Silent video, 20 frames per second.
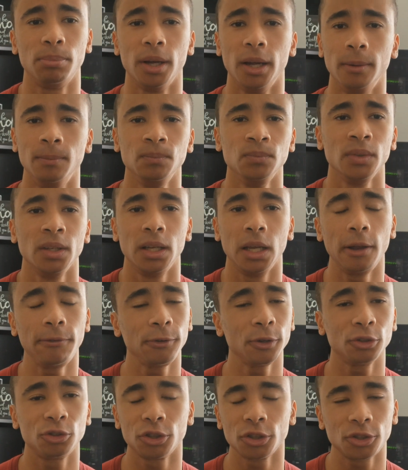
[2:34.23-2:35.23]
But if
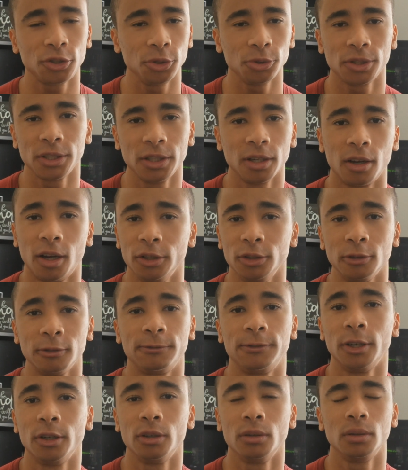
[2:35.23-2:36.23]
you're just using it on your
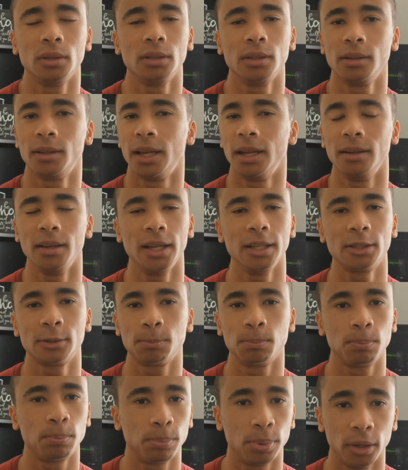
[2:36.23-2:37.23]
phone, then it's
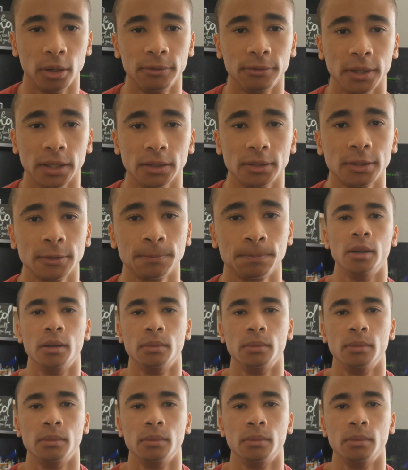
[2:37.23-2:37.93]
perfect.